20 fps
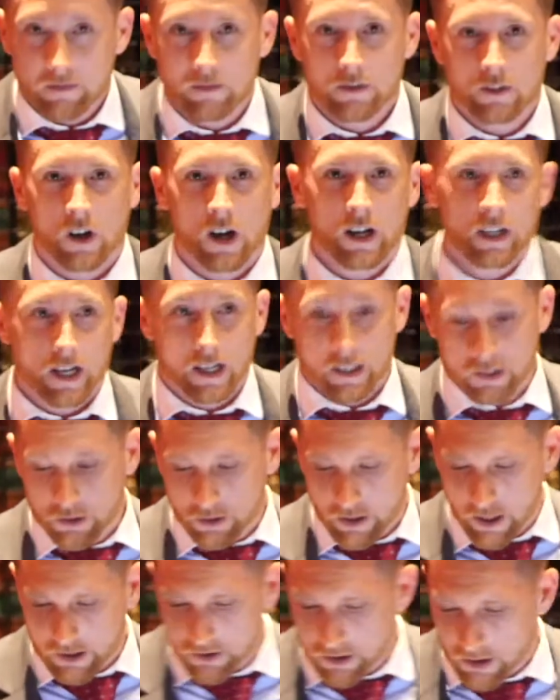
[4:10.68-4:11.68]
So I do
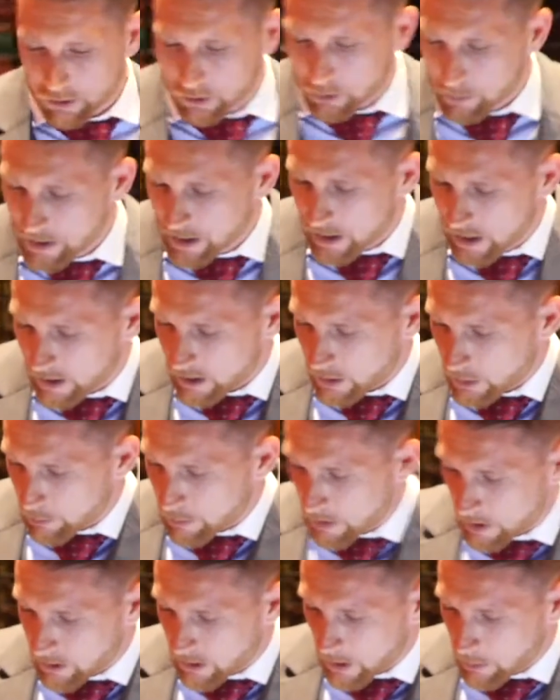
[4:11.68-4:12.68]
like social media a little
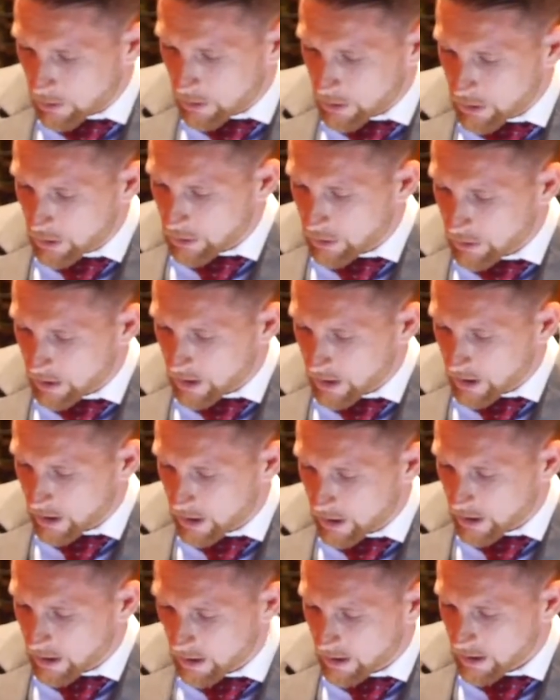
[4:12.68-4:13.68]
bit, so I'm going to do
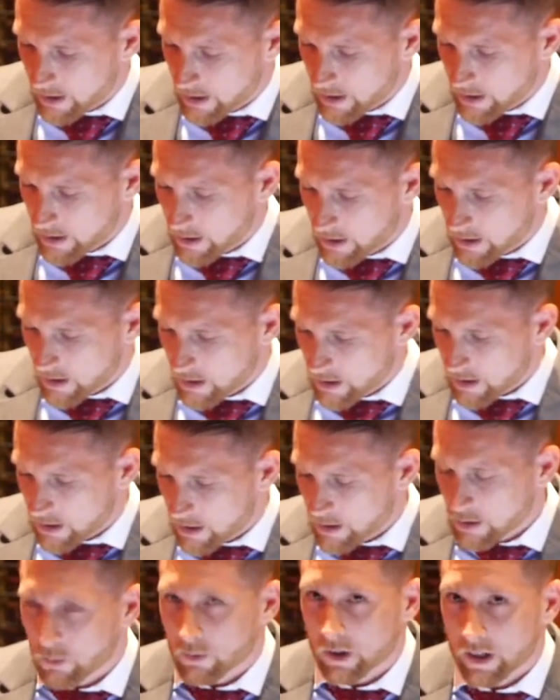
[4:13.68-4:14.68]
a,
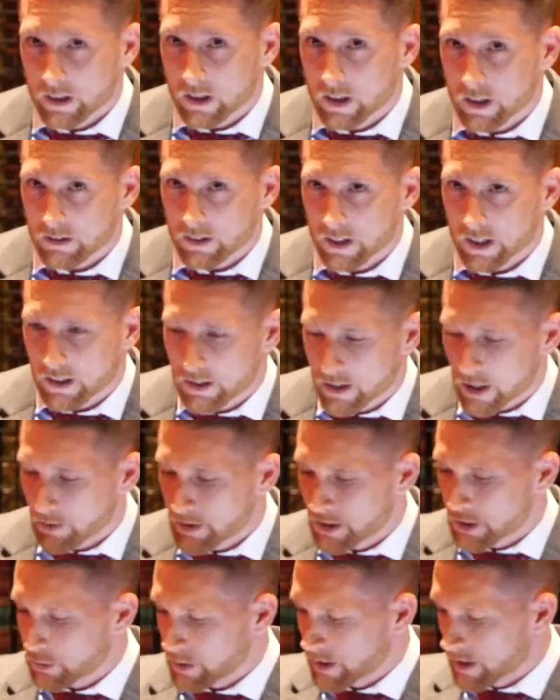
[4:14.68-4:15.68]
why not, right?
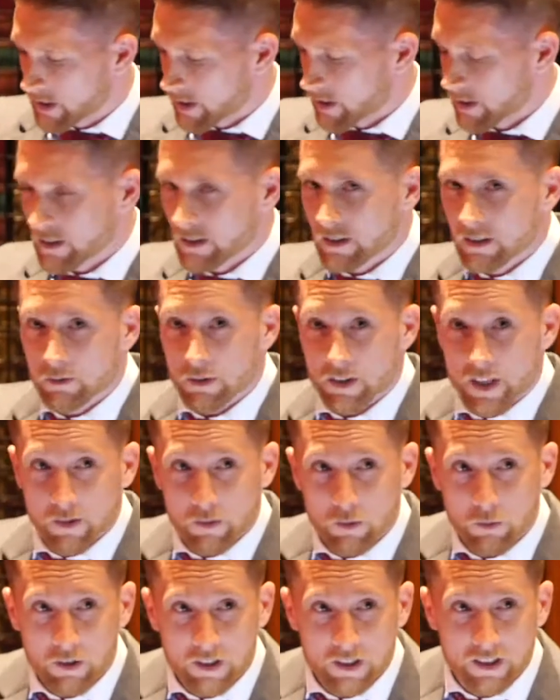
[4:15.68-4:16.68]
Selfie tweet with
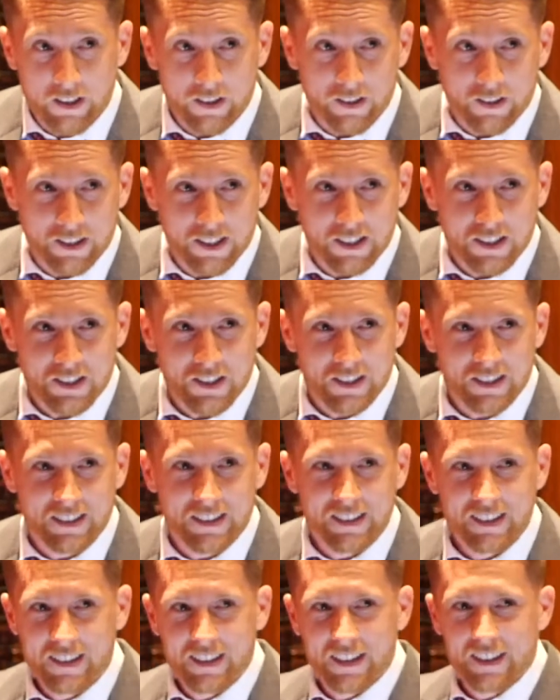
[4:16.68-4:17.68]
everyone in the audience. Okay?